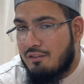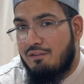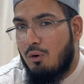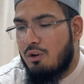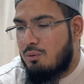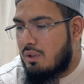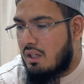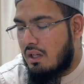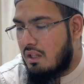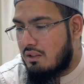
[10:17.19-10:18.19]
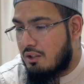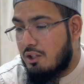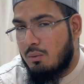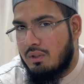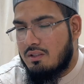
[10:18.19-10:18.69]
Third one, and
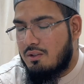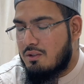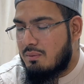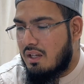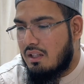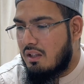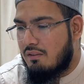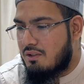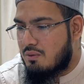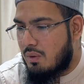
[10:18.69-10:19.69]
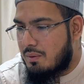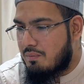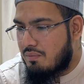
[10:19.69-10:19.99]
I love this one.